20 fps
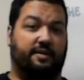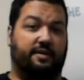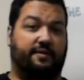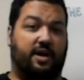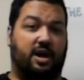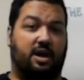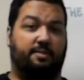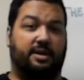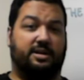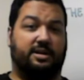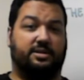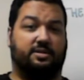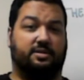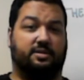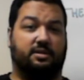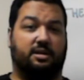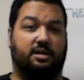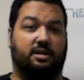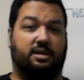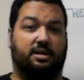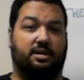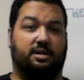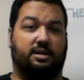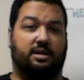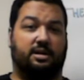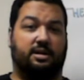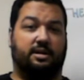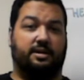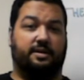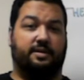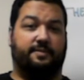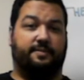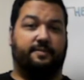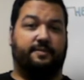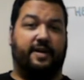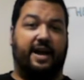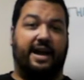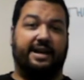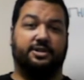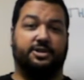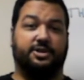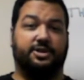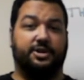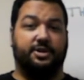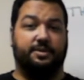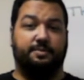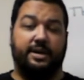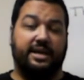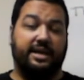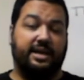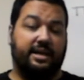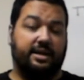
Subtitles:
environmental factor could be,